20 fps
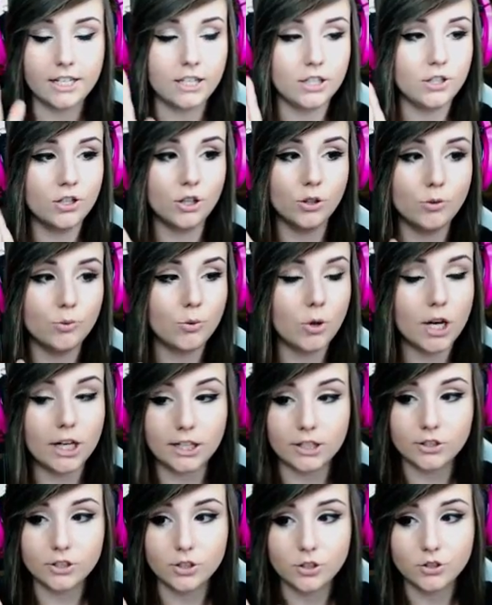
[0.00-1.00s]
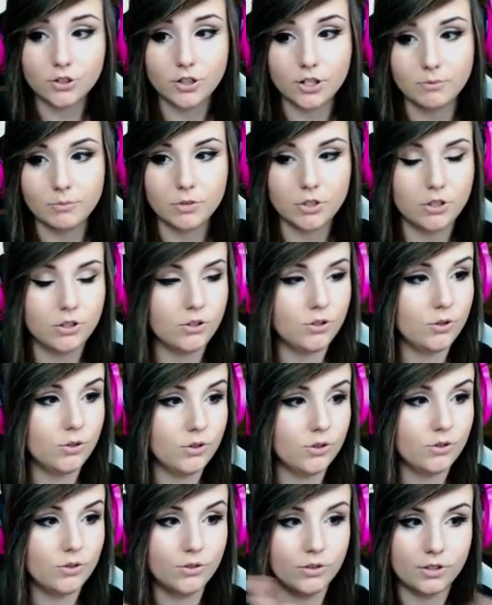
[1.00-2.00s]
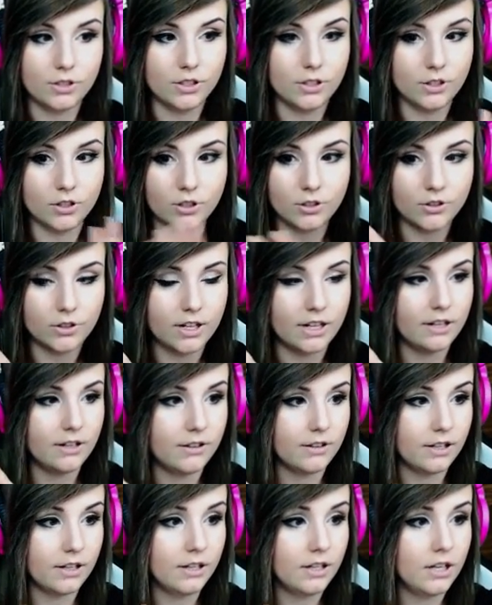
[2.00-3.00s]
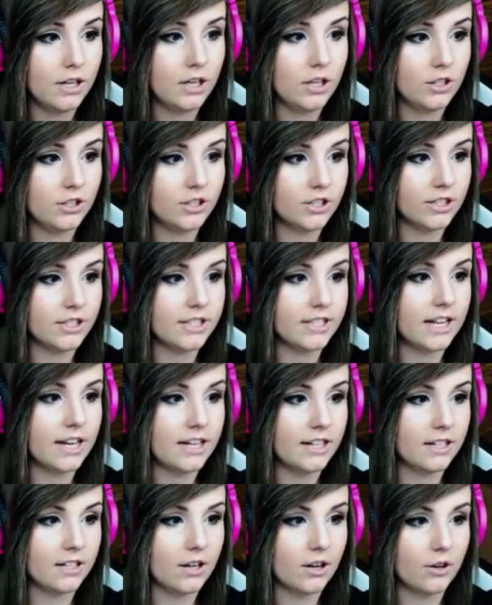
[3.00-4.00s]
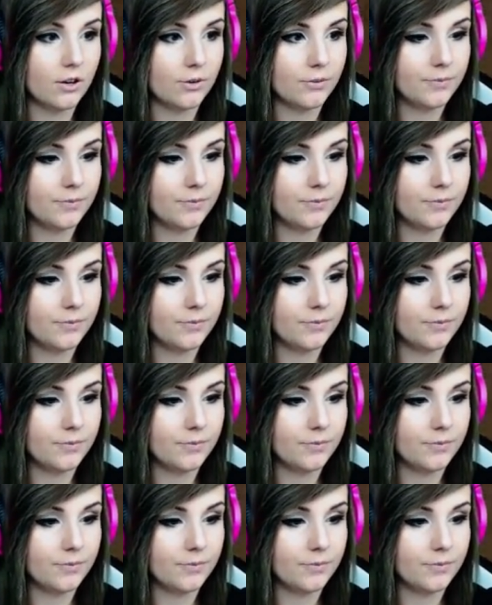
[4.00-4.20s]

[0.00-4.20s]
You don't walk, you don't jump, you don't do anything. Just let it go.